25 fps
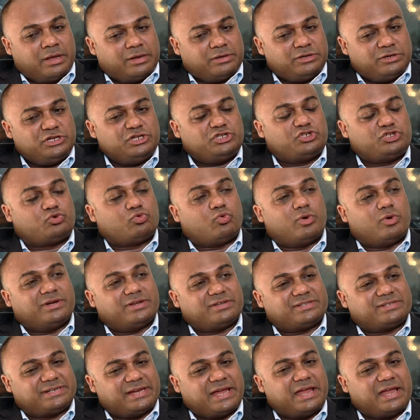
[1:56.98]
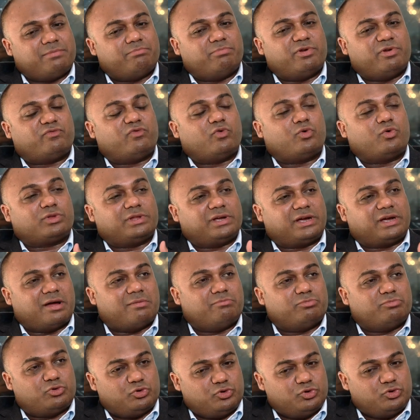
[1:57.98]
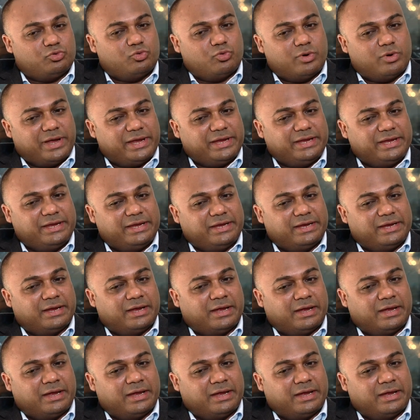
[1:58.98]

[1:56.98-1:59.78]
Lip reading: needs to understand before they come to UAE